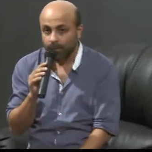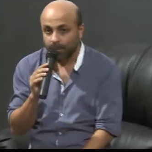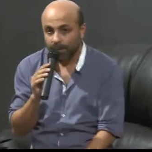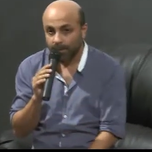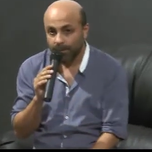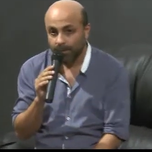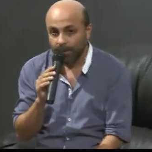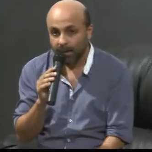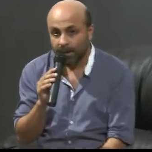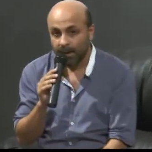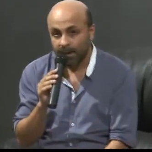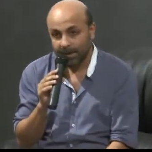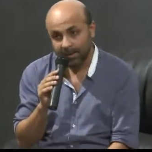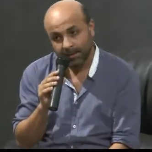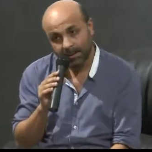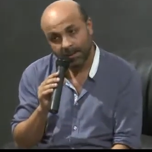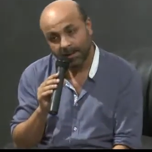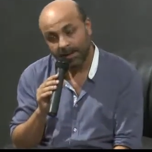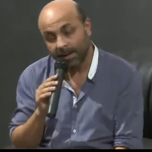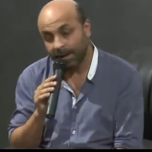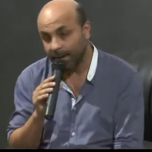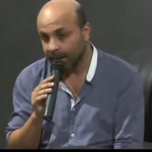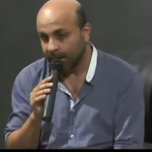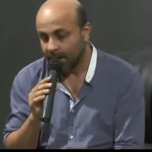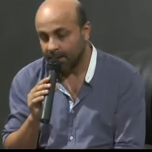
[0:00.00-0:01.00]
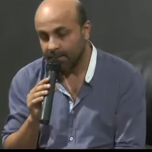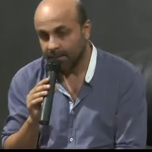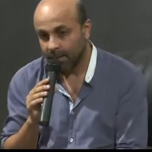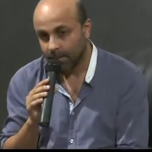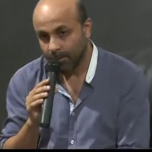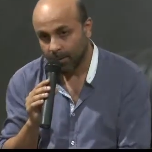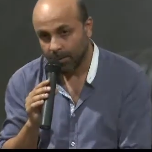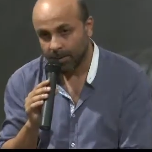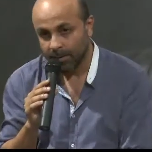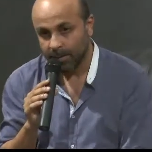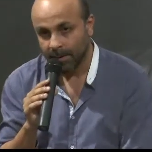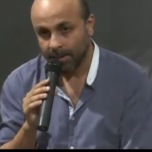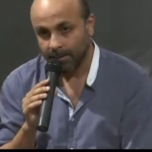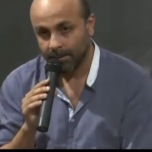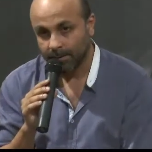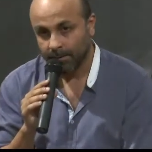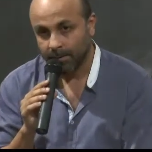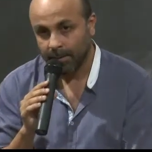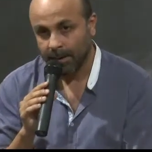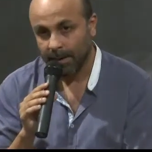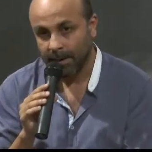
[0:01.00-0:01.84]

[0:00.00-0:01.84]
people, and then I gave up on them.